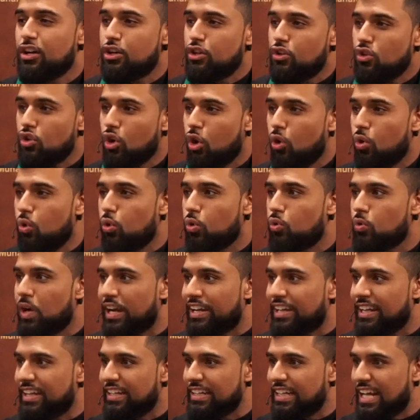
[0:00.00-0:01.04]
No,
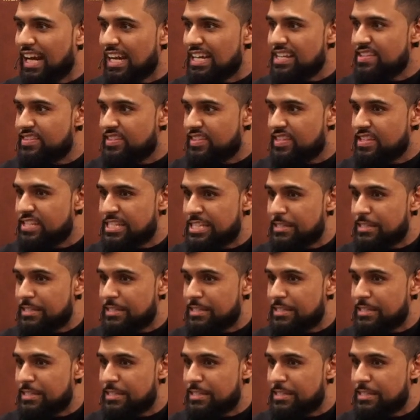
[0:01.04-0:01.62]
recognize the